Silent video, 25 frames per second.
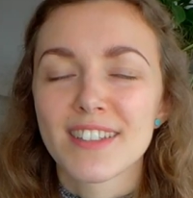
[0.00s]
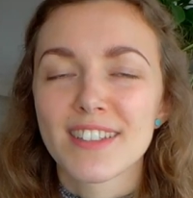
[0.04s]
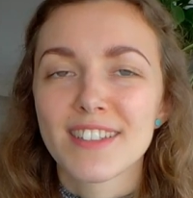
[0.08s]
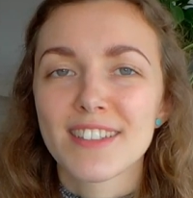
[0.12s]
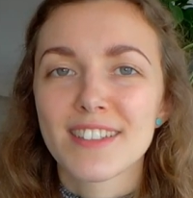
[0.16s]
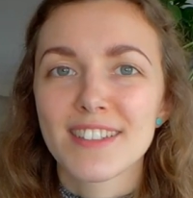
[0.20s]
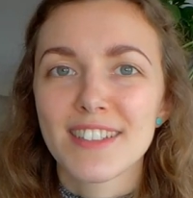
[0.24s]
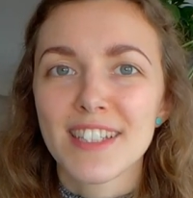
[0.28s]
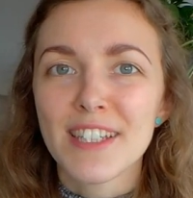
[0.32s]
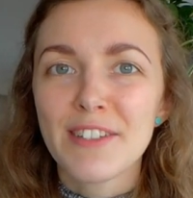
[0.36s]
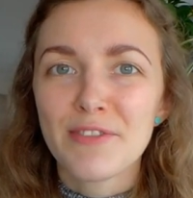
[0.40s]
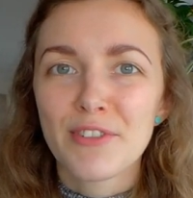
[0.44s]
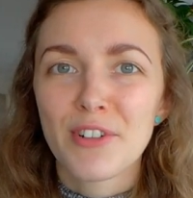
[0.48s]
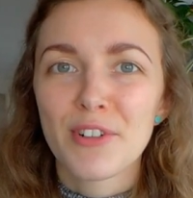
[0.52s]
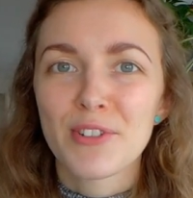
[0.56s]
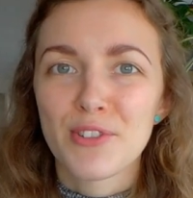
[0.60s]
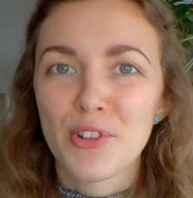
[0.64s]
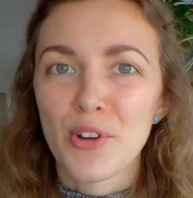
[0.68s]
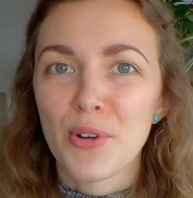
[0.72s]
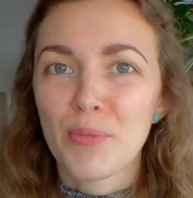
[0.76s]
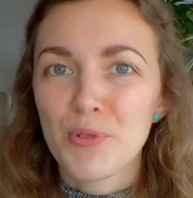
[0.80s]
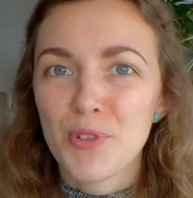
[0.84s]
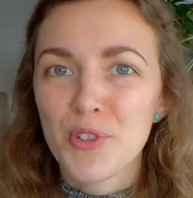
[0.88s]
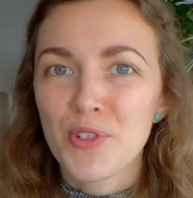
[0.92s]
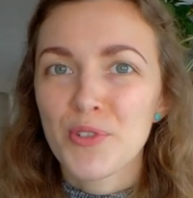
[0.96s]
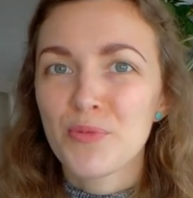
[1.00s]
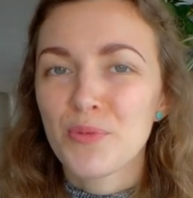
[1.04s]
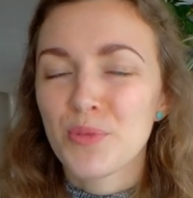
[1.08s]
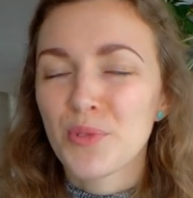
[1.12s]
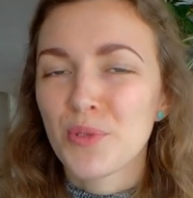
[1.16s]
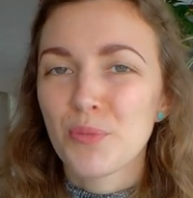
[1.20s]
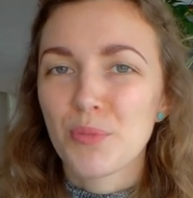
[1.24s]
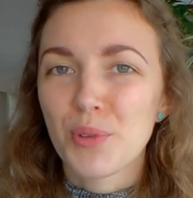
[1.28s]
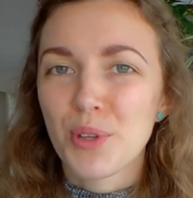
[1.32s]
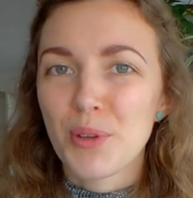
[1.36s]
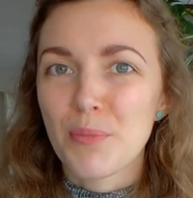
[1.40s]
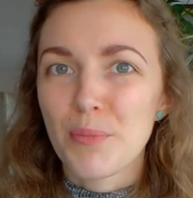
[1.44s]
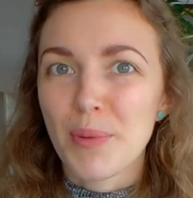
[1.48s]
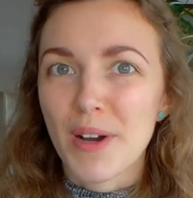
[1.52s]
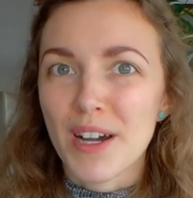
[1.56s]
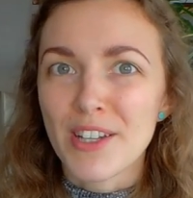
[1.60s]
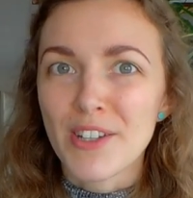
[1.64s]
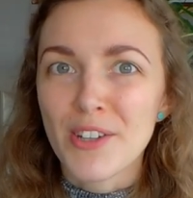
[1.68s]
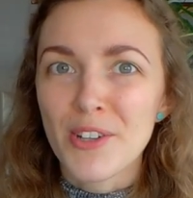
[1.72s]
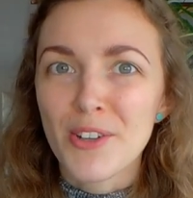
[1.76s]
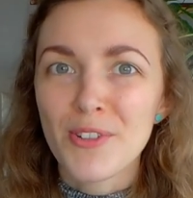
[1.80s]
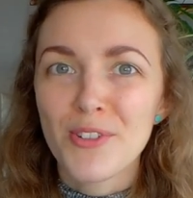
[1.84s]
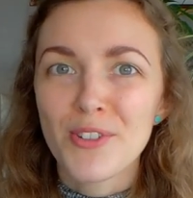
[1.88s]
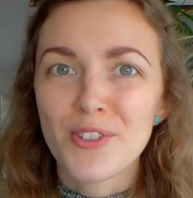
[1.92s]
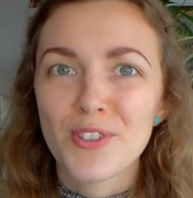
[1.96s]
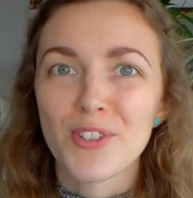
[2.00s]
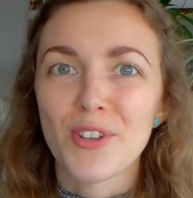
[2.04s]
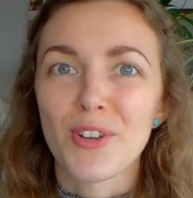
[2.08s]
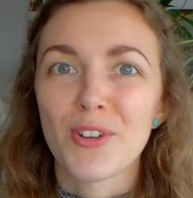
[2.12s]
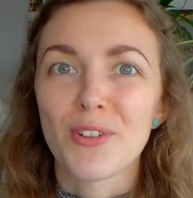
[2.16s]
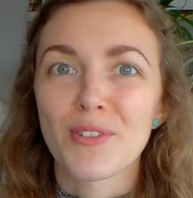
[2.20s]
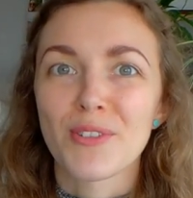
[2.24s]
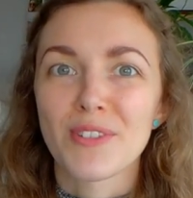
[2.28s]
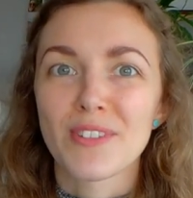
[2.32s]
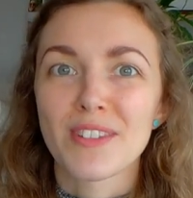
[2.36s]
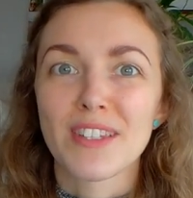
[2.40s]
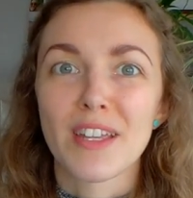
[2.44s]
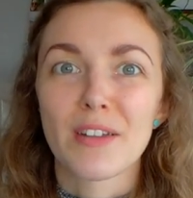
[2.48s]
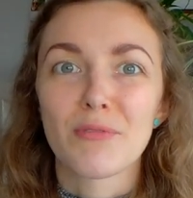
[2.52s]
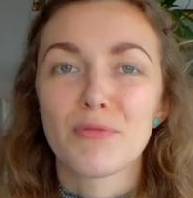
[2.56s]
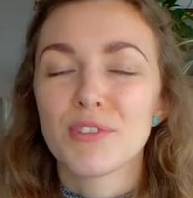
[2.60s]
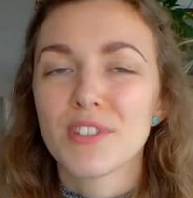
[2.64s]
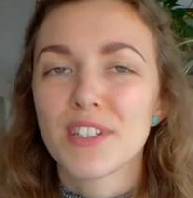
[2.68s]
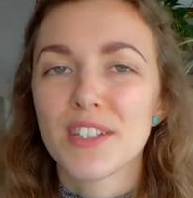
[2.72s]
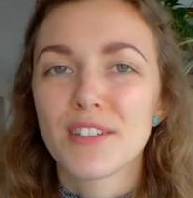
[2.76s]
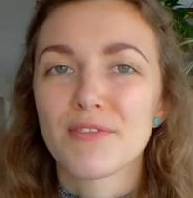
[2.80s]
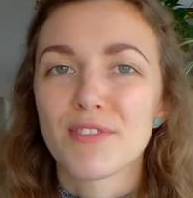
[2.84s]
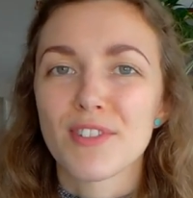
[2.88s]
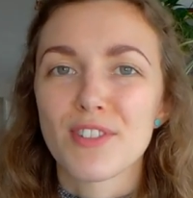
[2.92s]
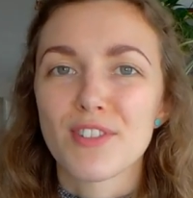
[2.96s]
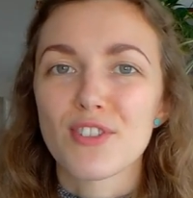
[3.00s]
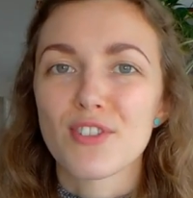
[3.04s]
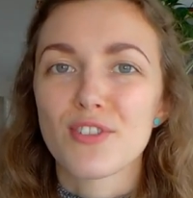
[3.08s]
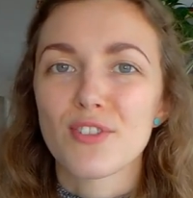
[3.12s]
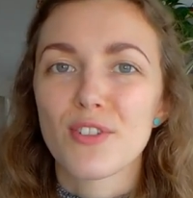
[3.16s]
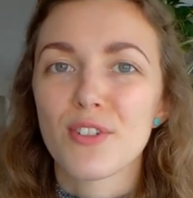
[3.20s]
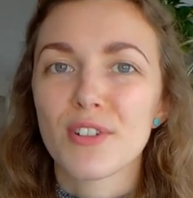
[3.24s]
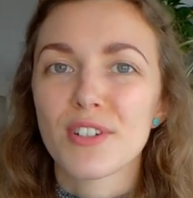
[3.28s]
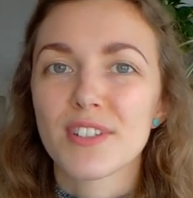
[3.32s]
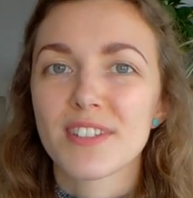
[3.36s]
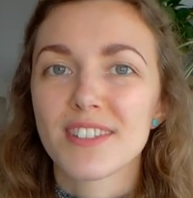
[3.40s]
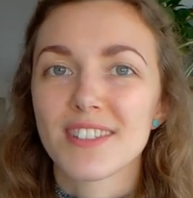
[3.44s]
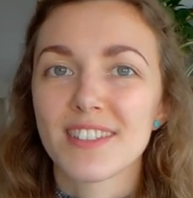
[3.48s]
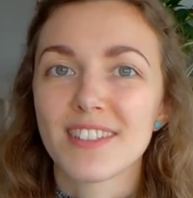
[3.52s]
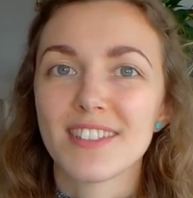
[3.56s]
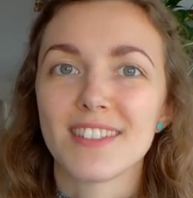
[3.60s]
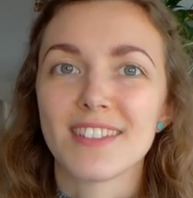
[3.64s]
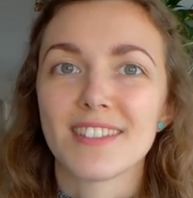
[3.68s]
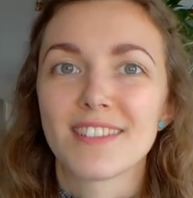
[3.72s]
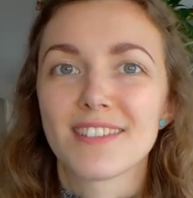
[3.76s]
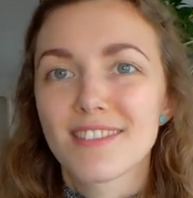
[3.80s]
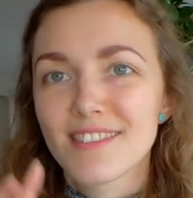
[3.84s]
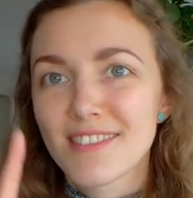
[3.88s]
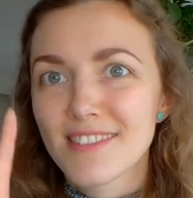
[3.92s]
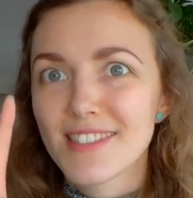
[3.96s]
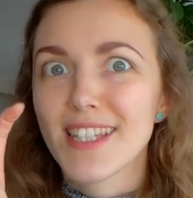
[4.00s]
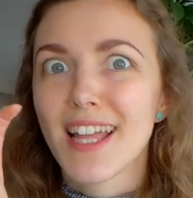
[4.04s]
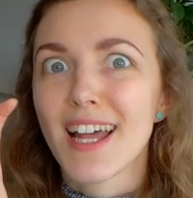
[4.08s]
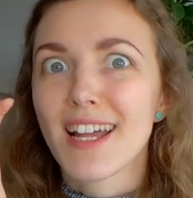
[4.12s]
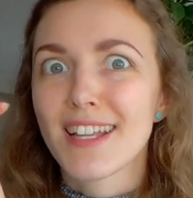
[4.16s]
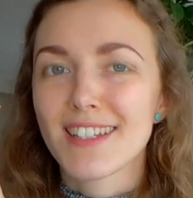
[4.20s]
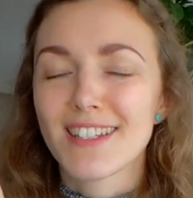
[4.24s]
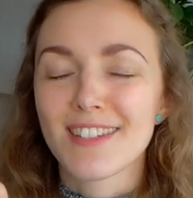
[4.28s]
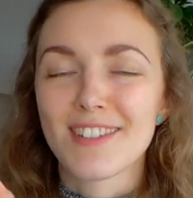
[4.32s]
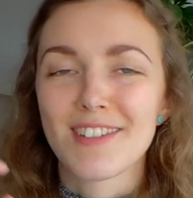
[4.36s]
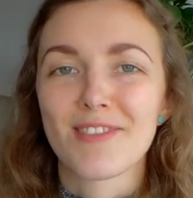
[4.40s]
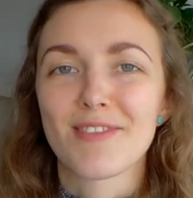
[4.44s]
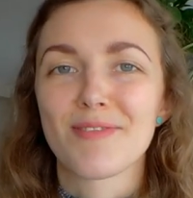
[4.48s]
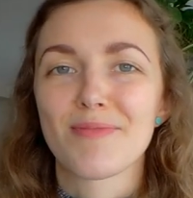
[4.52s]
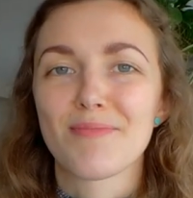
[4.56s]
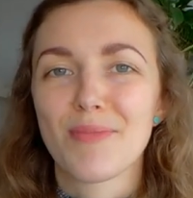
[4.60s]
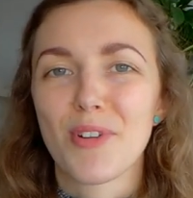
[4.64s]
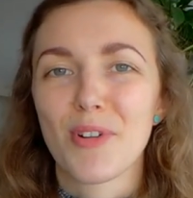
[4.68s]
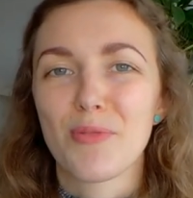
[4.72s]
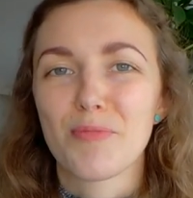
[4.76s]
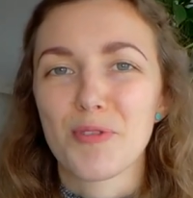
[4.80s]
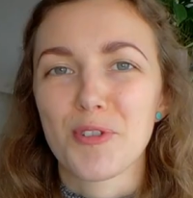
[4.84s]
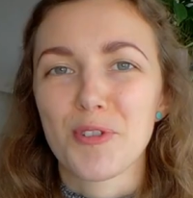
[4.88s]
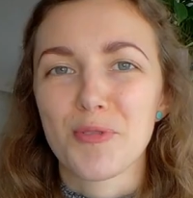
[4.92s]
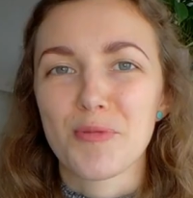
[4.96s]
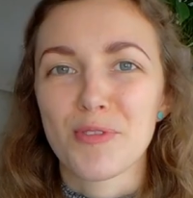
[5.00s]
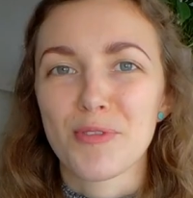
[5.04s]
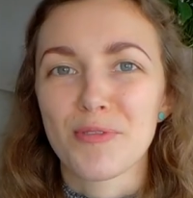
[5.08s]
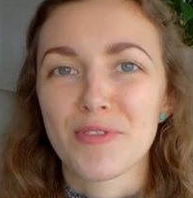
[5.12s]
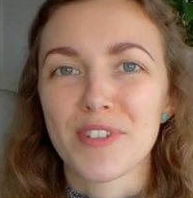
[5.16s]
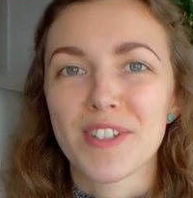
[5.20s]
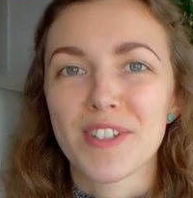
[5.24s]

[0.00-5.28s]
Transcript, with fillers: the default option will be bio, so they won't even stock the standard option of